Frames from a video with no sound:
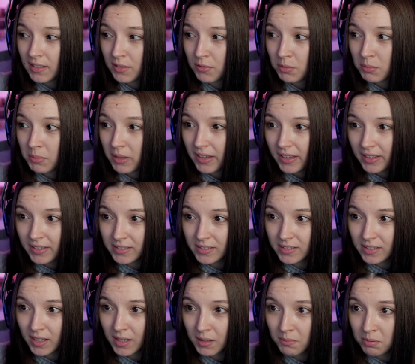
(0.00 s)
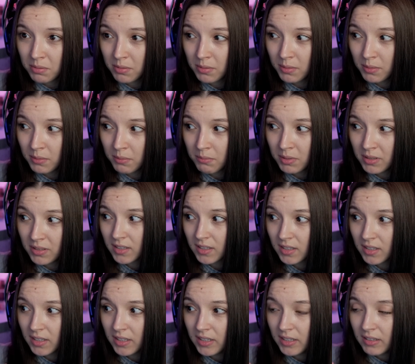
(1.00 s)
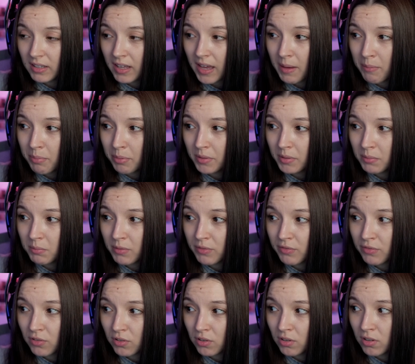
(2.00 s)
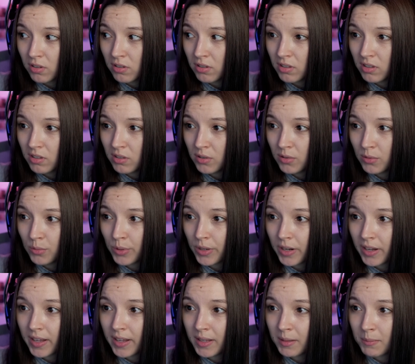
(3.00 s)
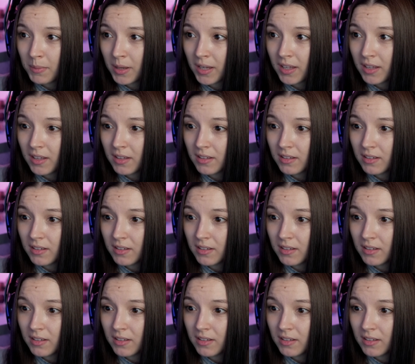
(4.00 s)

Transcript: with my hands up, but it happened before where I had my